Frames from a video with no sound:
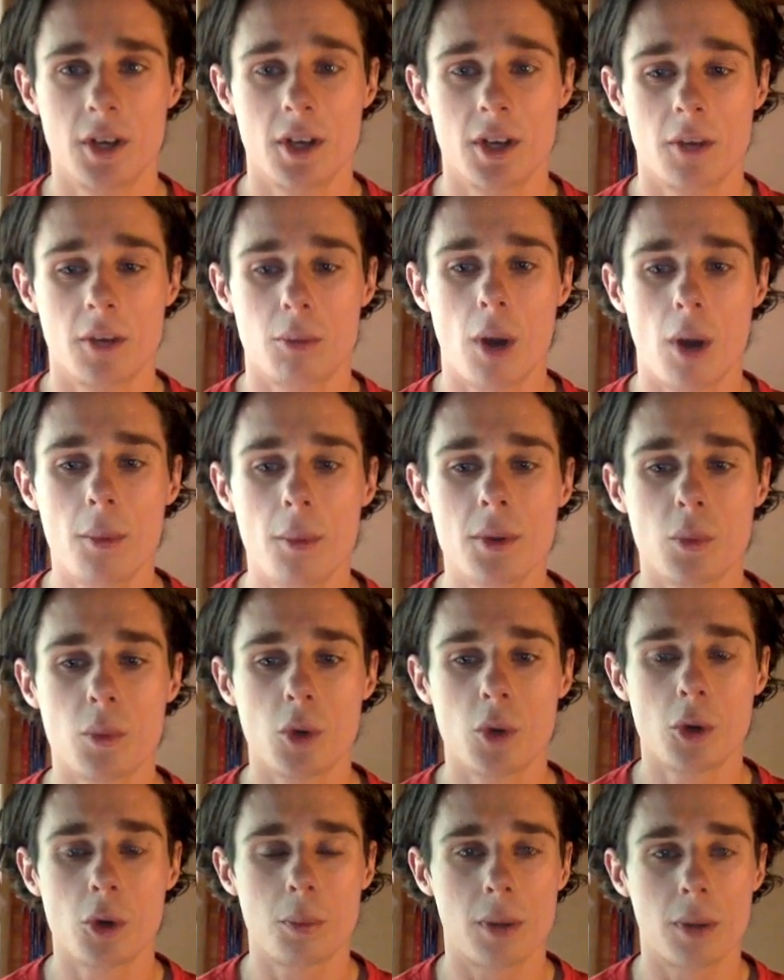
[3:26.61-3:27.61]
Probably
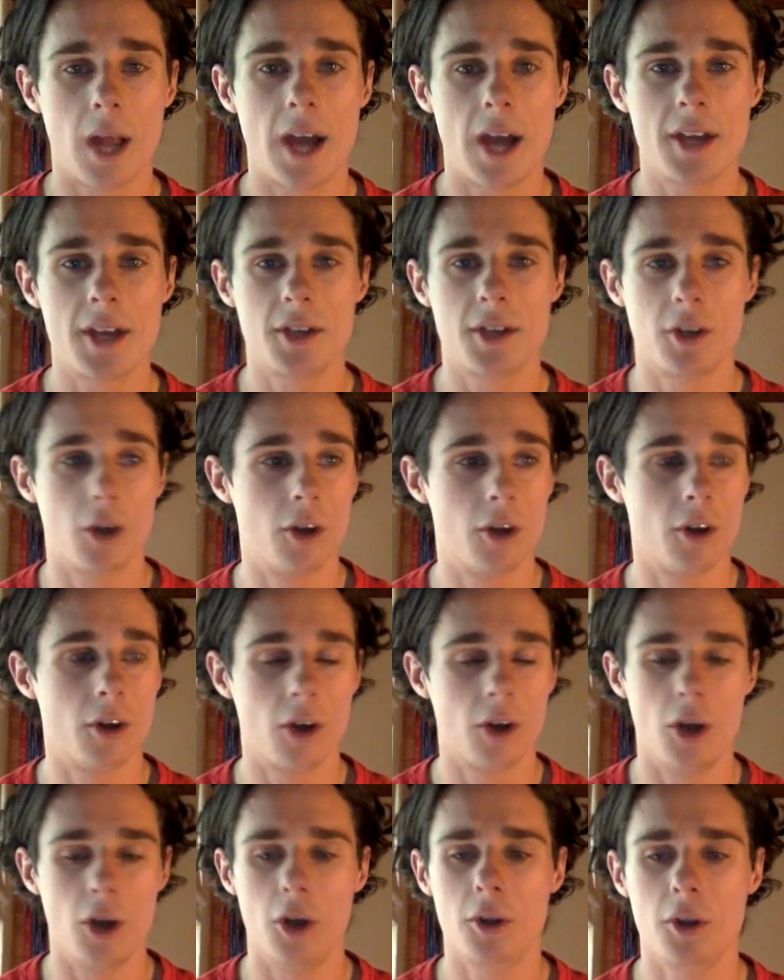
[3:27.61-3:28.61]
will play
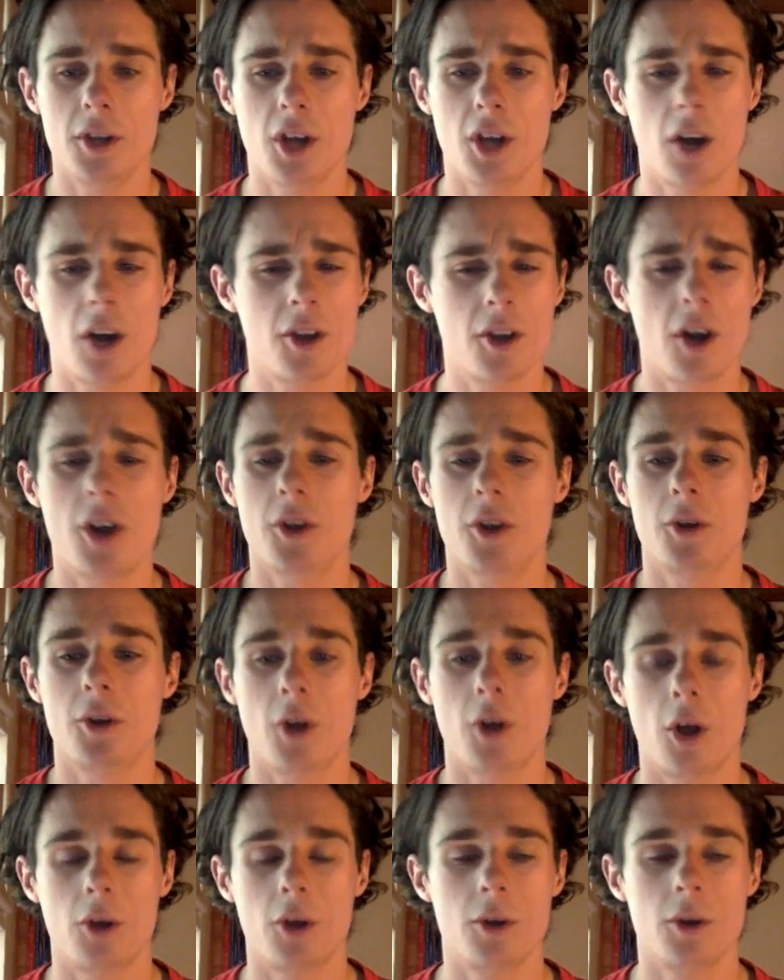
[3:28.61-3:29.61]
early, I don't
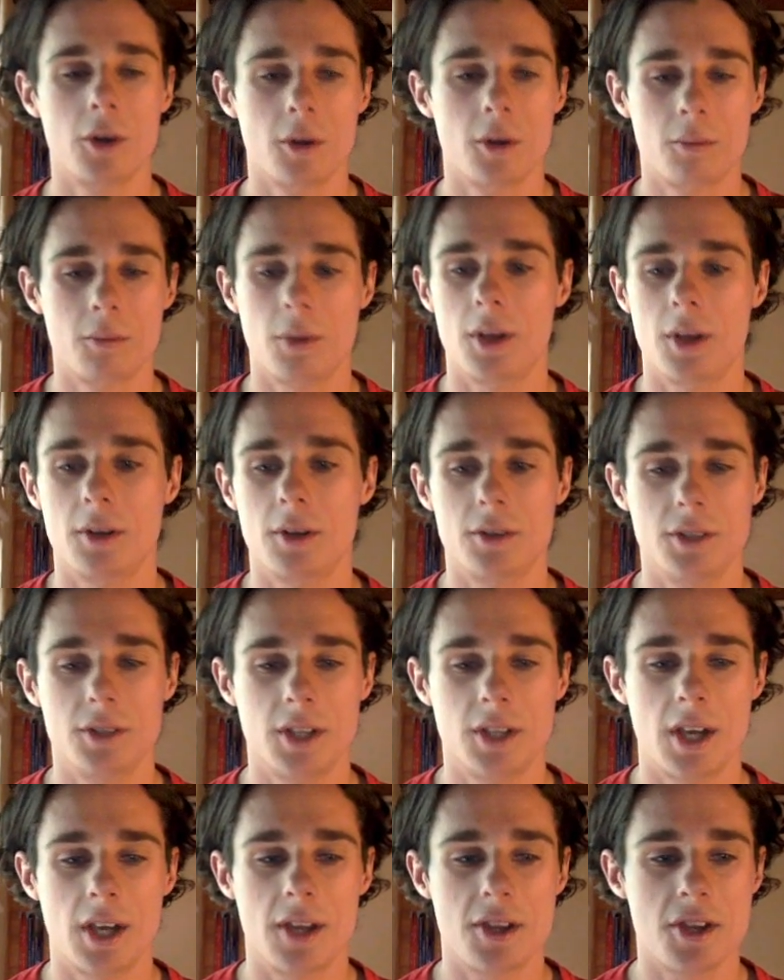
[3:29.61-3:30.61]
know, but
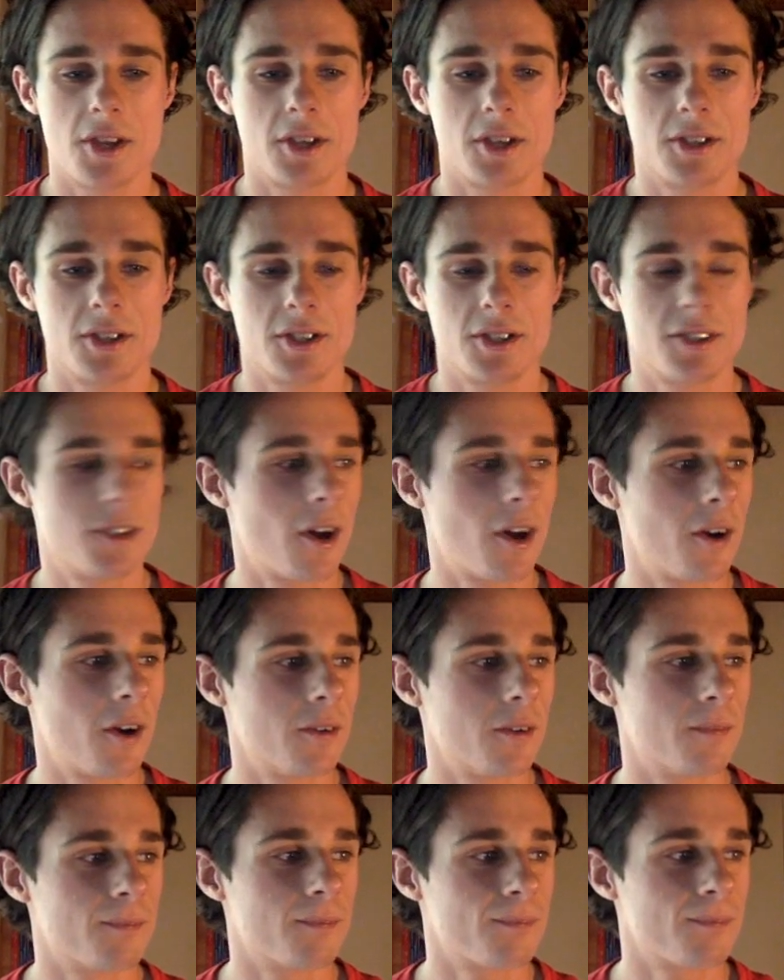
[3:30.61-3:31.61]
you
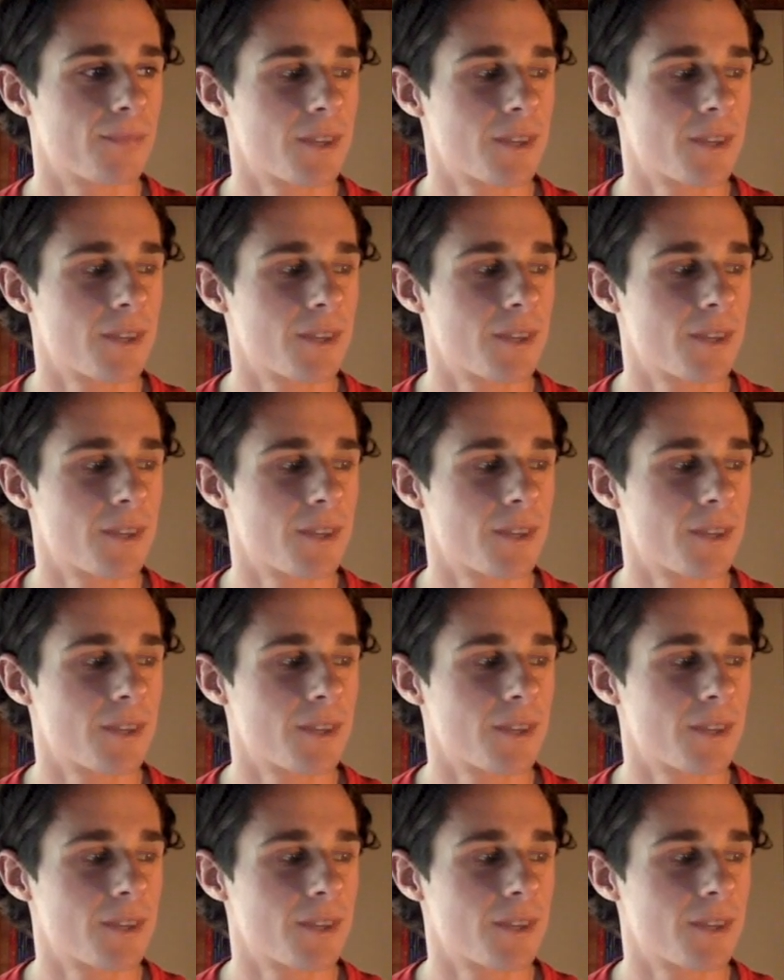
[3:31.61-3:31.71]
don't.